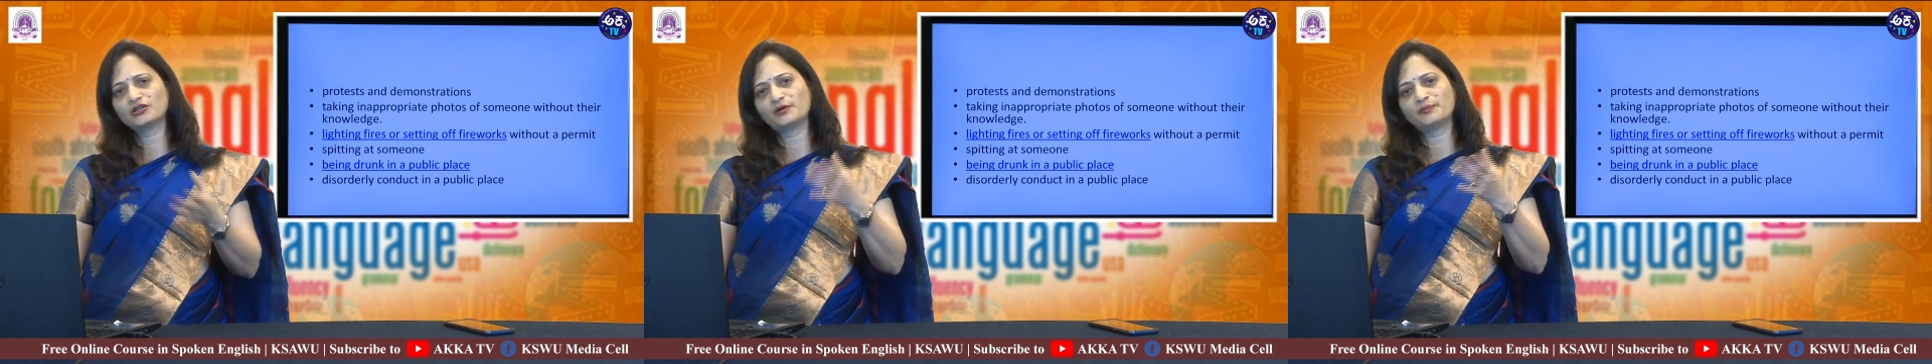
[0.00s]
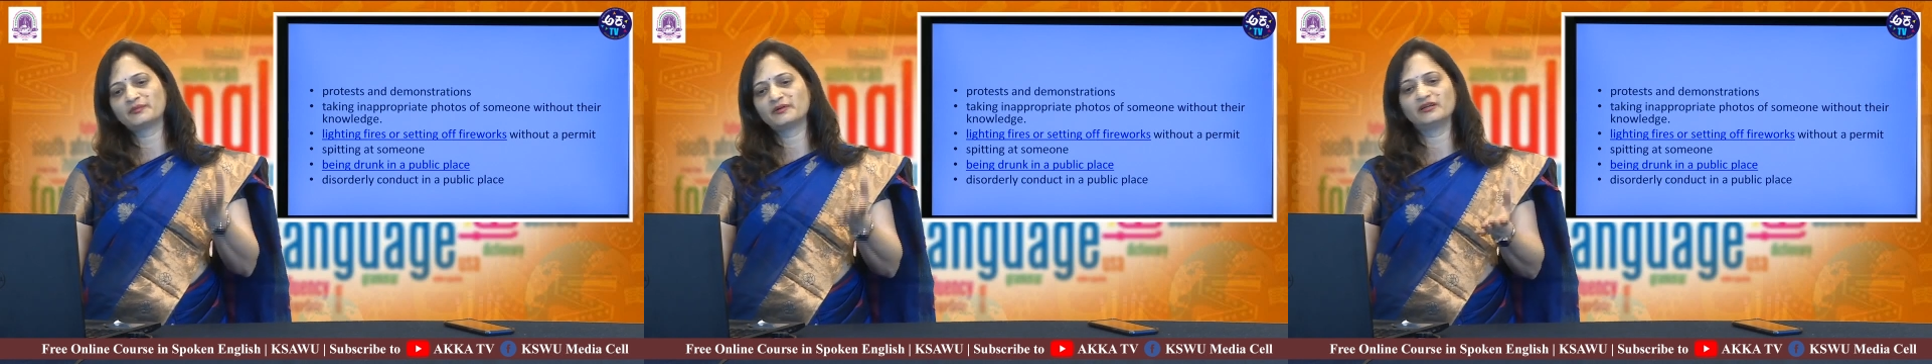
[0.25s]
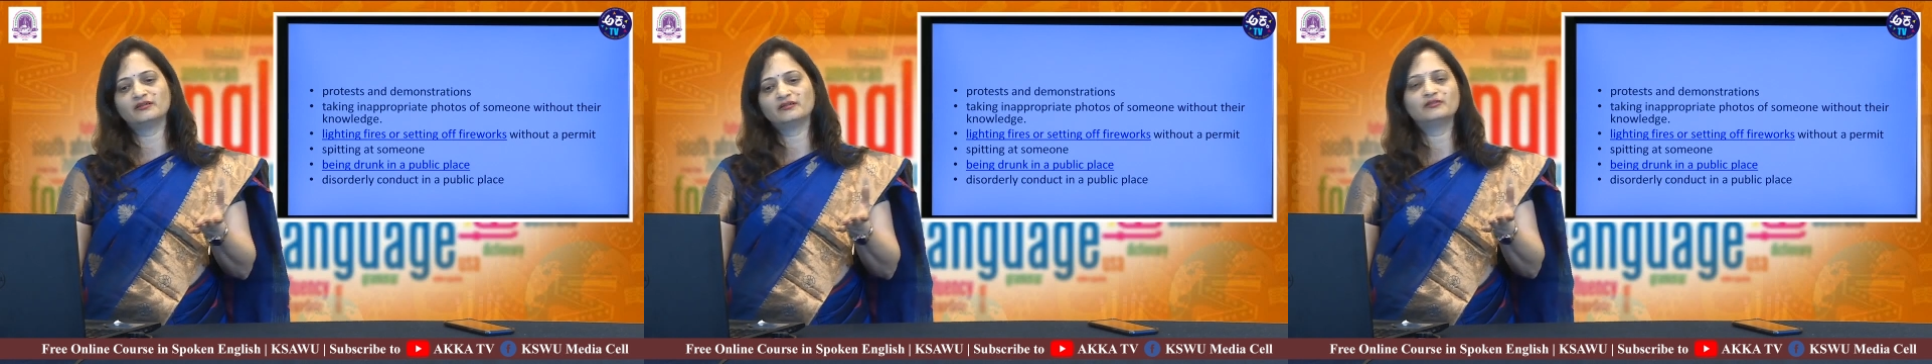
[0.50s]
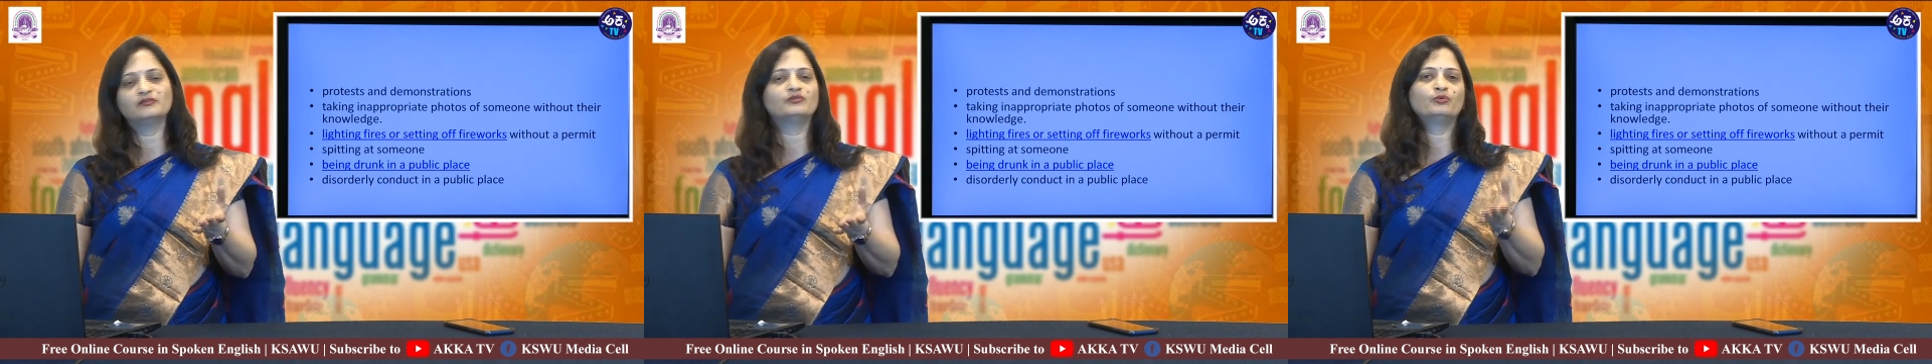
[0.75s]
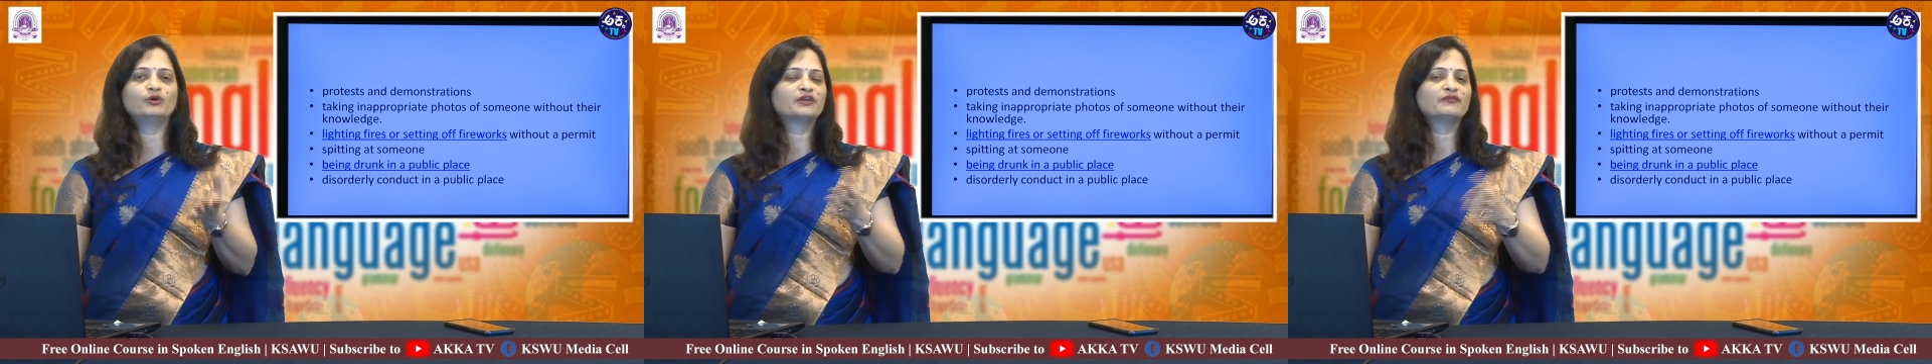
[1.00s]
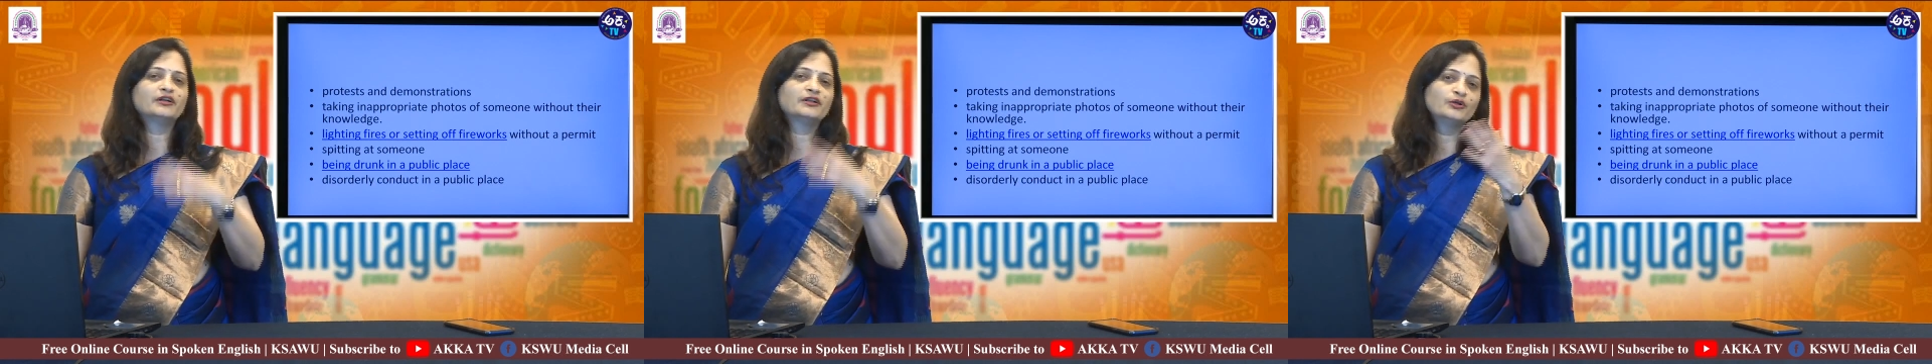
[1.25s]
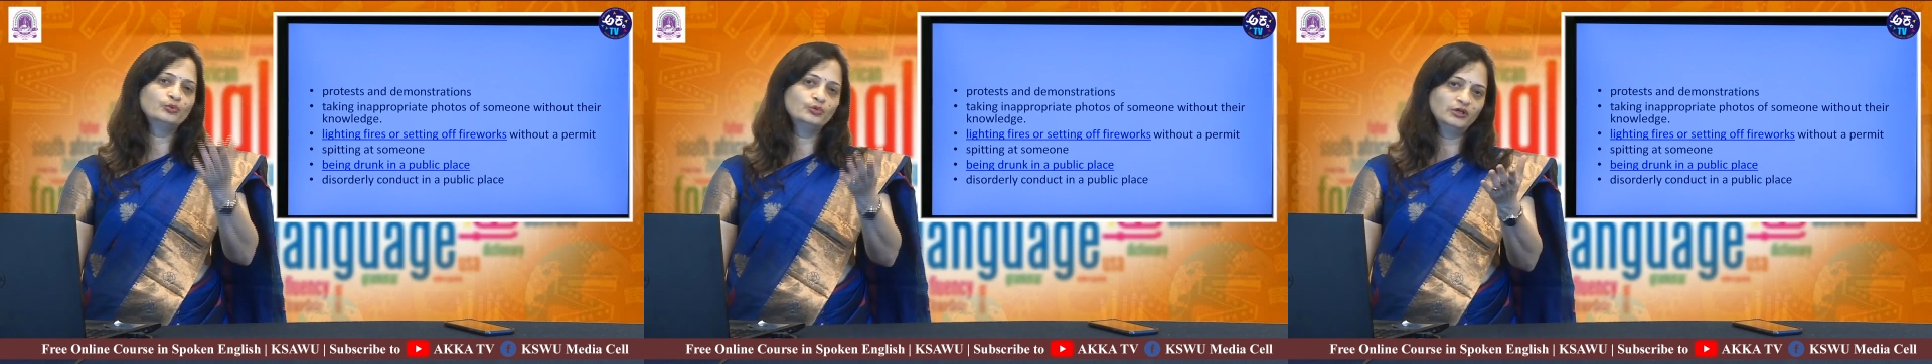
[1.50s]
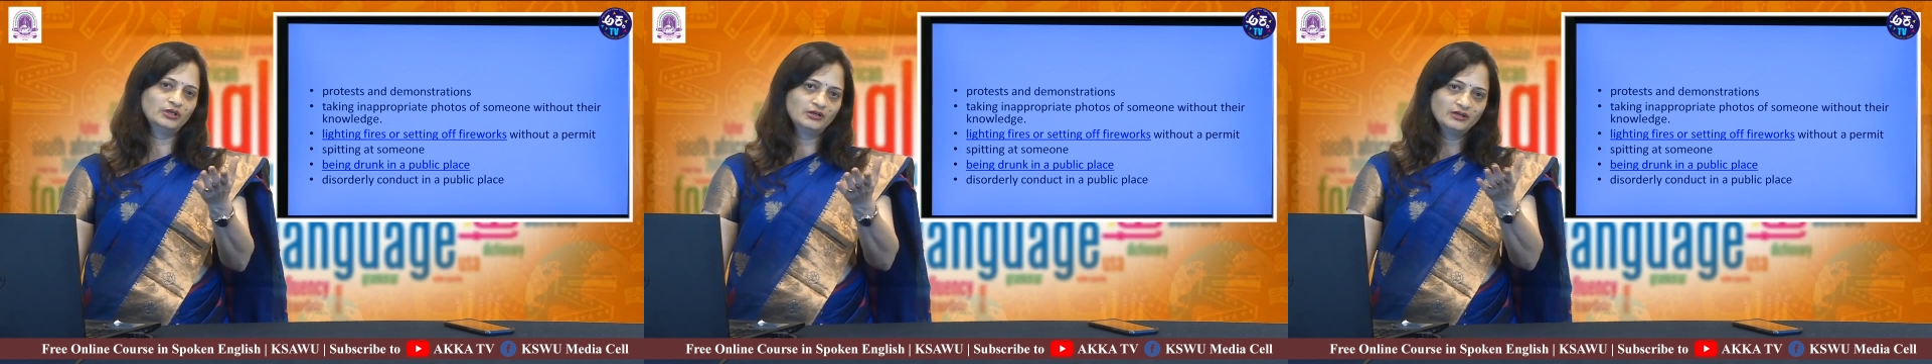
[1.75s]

or uh, whatever you